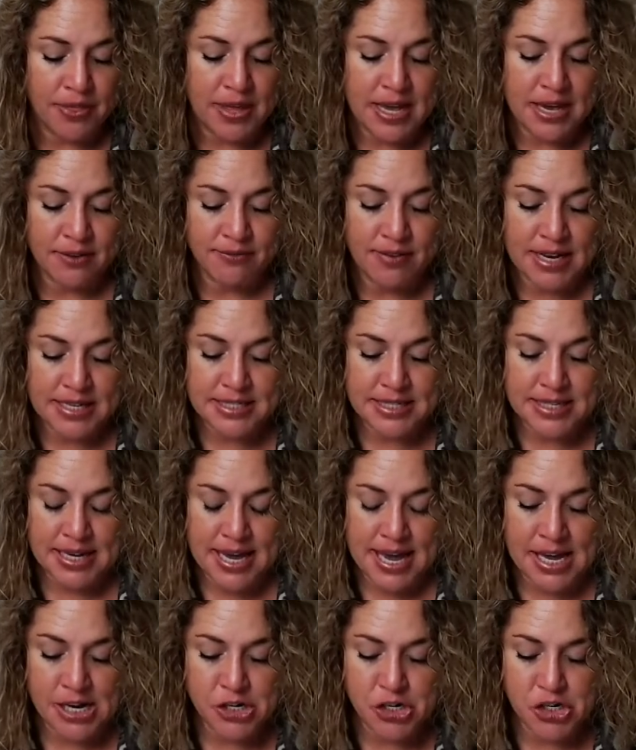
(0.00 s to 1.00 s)
the
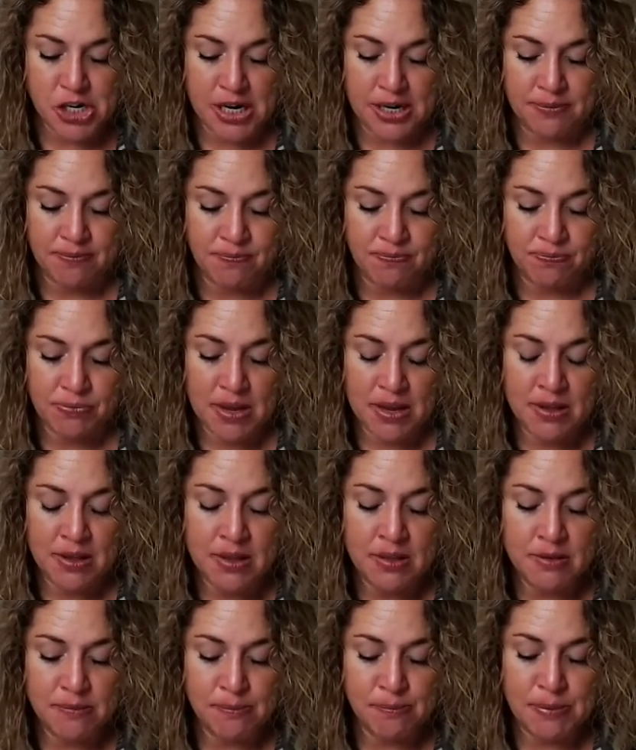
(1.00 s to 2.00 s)
investigation
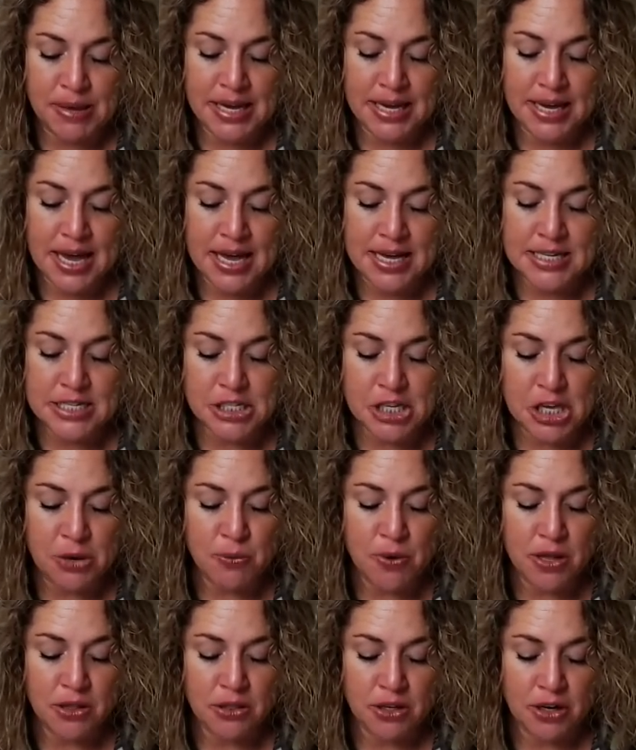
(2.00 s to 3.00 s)
because you
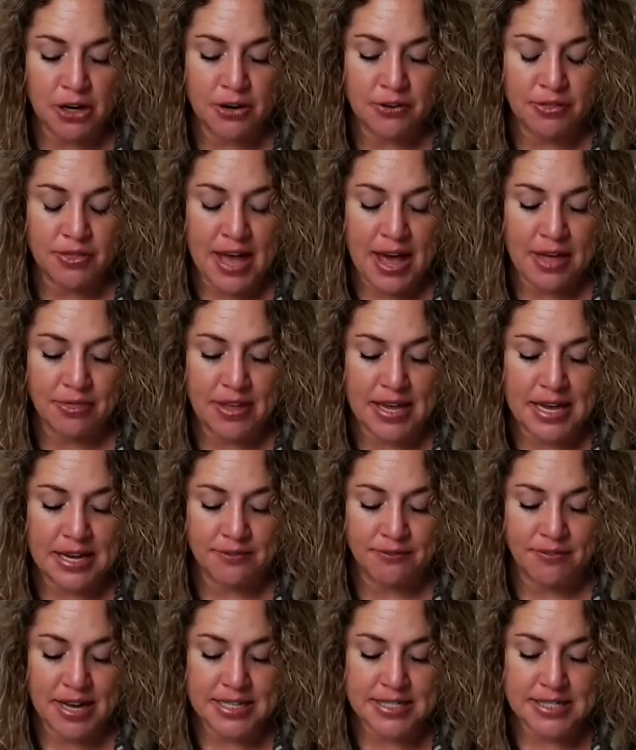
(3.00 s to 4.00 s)
will learn that the
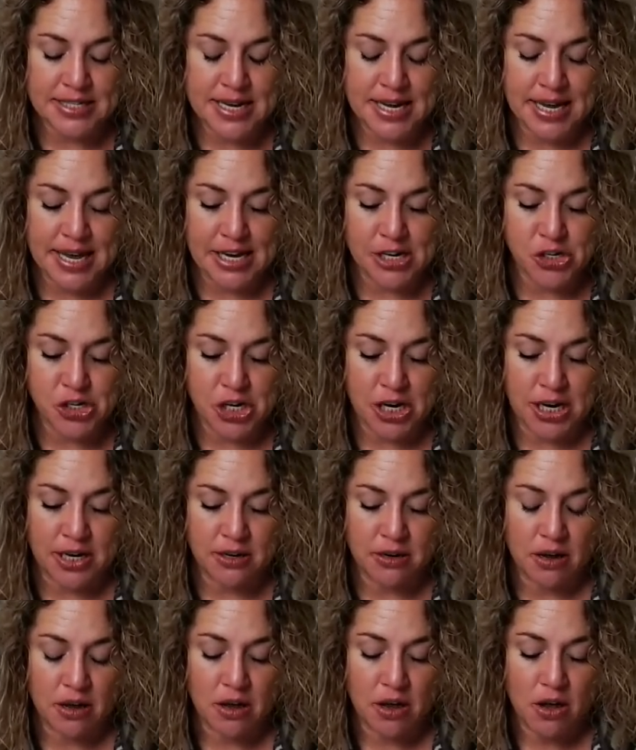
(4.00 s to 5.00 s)

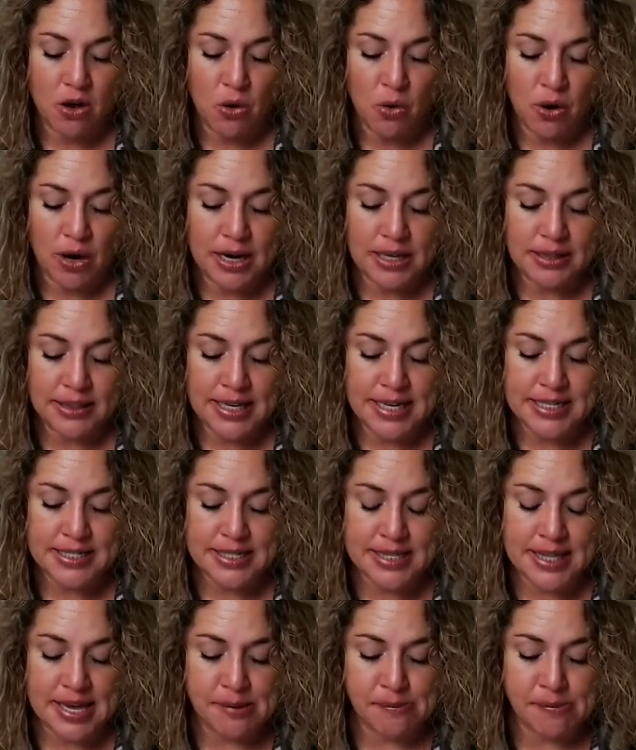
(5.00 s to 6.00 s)
investigation or at
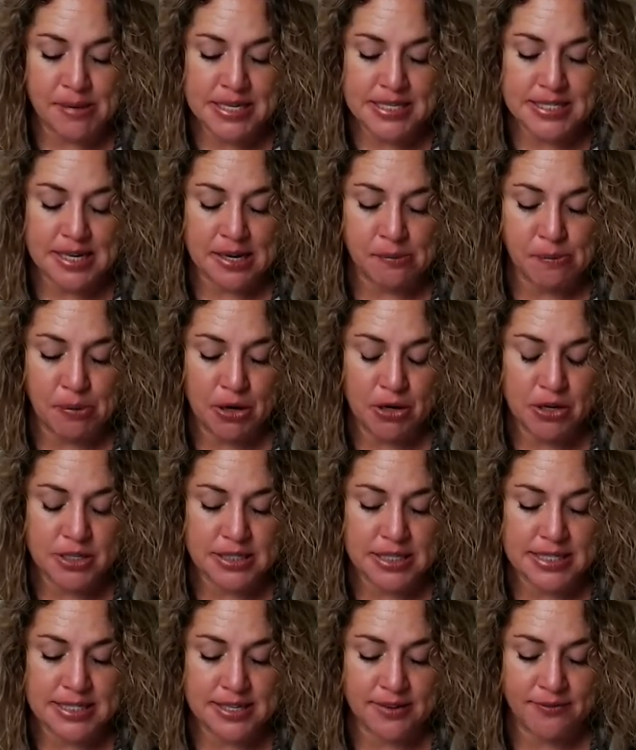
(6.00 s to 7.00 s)
least the missing
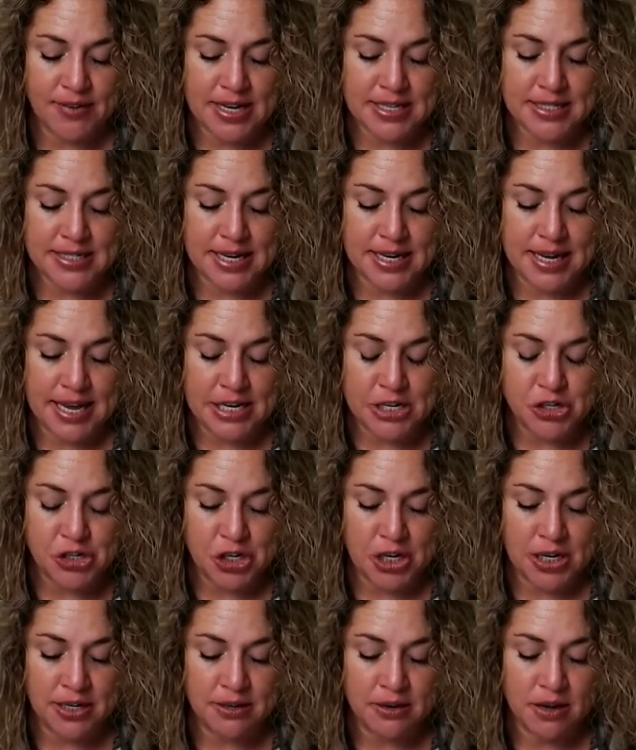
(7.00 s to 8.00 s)
persons
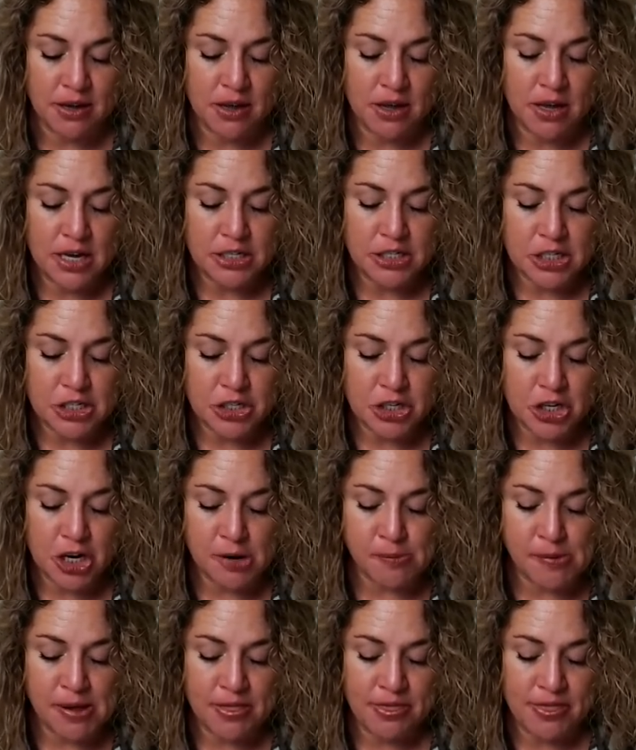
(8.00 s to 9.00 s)
investigation,
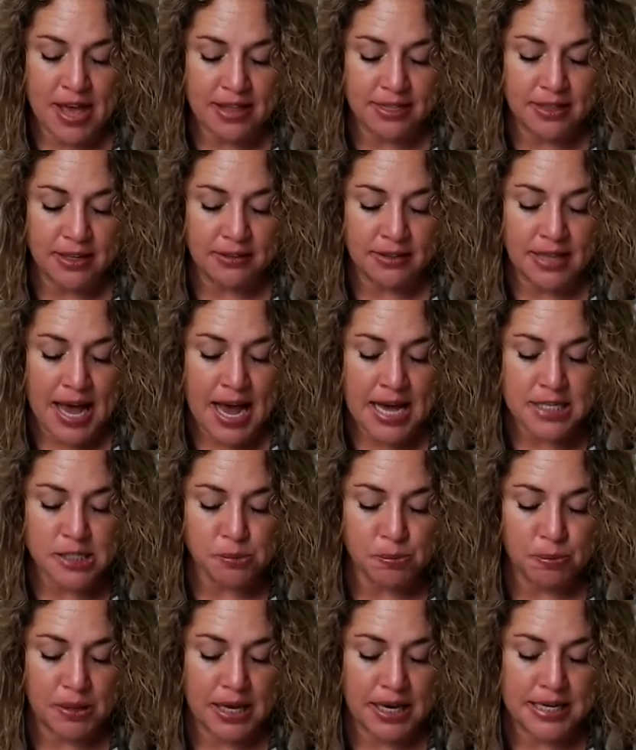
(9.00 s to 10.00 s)
determined that the last
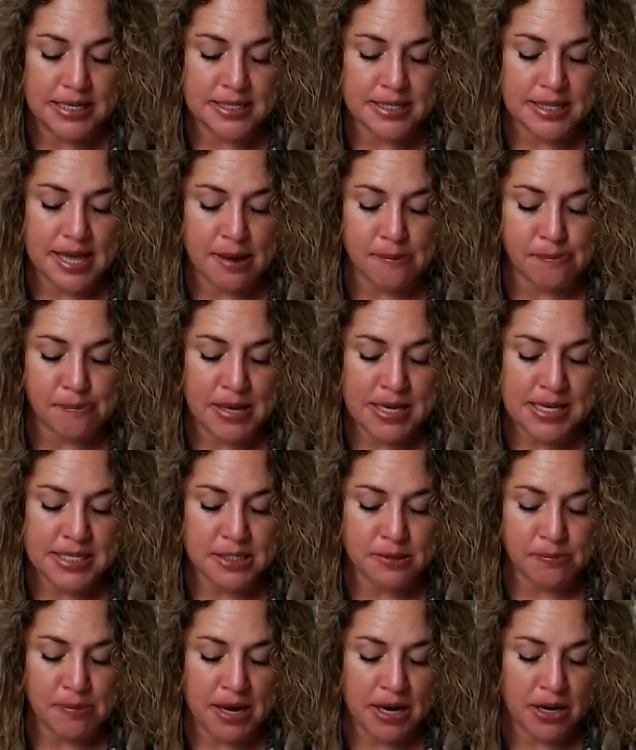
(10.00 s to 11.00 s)
place that
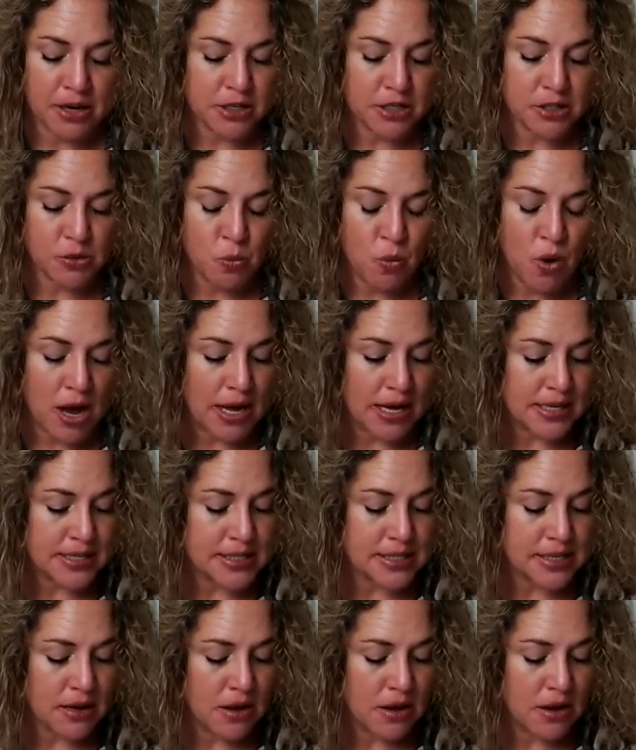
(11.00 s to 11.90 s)
Ms. Mears was